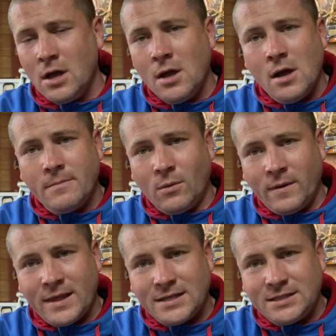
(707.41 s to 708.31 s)
But when
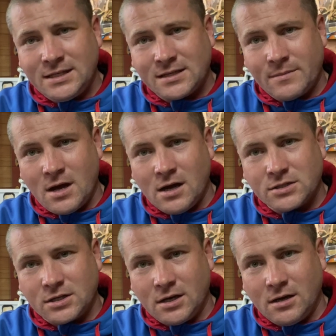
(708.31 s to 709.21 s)
they said it's going to be
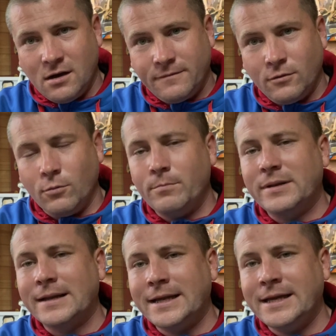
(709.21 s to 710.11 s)
Asuka, I thought,
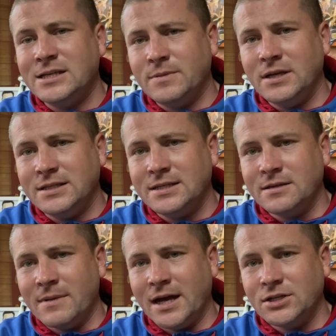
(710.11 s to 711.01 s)
please be a decent
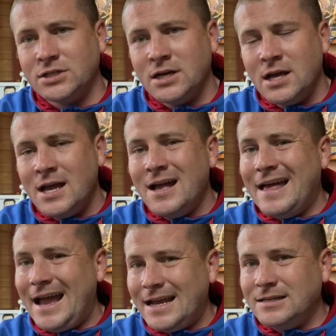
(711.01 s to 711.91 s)
match.
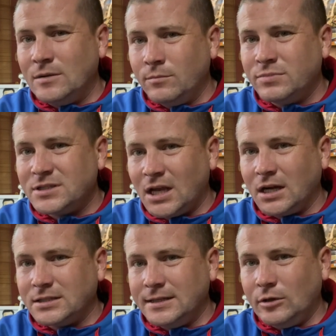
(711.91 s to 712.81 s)
Ending
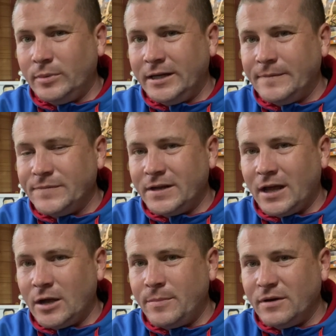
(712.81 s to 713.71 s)
sucked a little bit, you
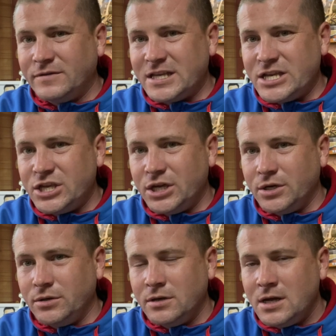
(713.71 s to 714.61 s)
know, a bit of
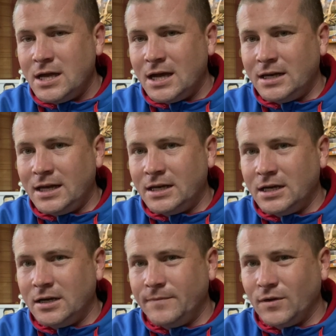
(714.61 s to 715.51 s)
DQ, and then
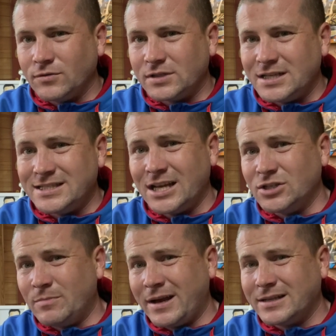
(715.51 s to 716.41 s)
obviously Sasha
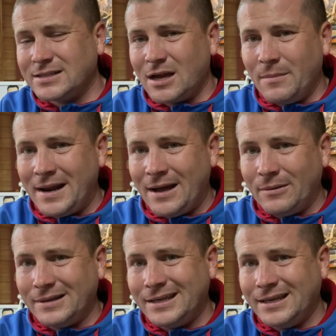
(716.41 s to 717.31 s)
Banks coming out
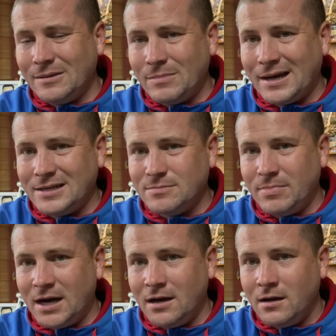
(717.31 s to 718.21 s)
and kicking Bayley's
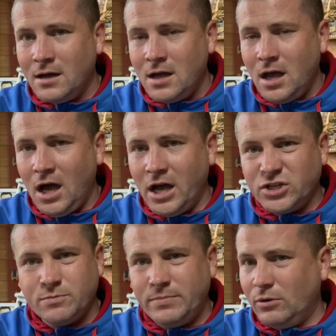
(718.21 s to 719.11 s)
butt.
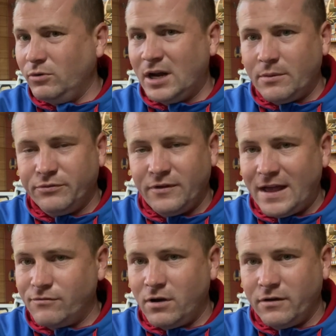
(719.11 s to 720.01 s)
Just build up for that
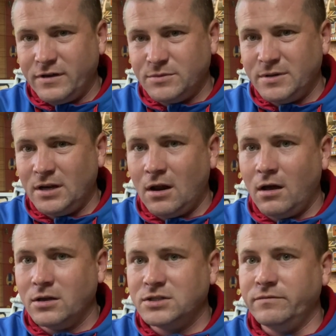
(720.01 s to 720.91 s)
rivalry. It's been
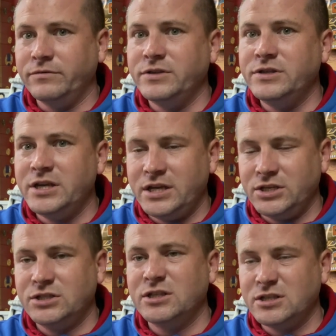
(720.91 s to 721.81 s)
lasting for
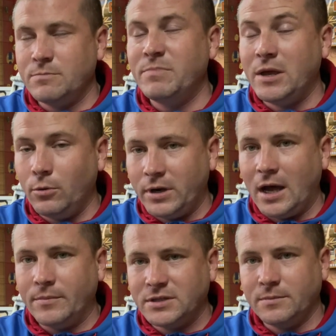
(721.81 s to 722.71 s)
years, just to build
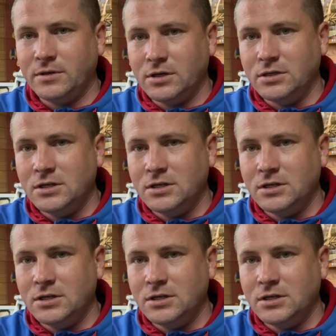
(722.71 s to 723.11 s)
up. It's going to be good.